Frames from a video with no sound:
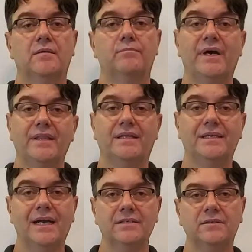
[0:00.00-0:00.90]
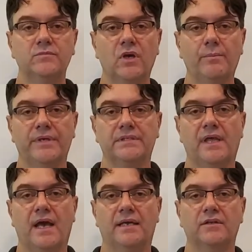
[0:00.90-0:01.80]
But there are some topics
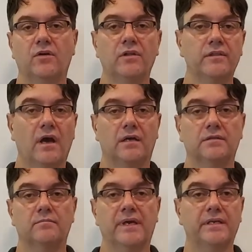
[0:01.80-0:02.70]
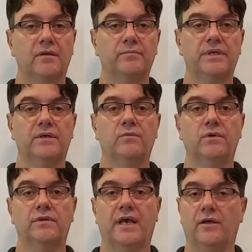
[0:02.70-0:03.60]
that, although might not be
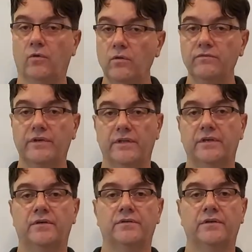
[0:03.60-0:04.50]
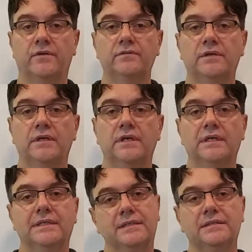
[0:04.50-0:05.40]
worth a whole video on their own,
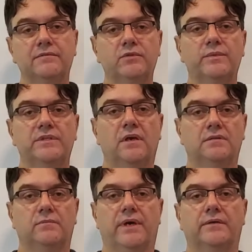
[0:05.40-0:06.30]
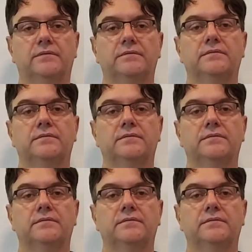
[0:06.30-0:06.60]
deserve to be talked about.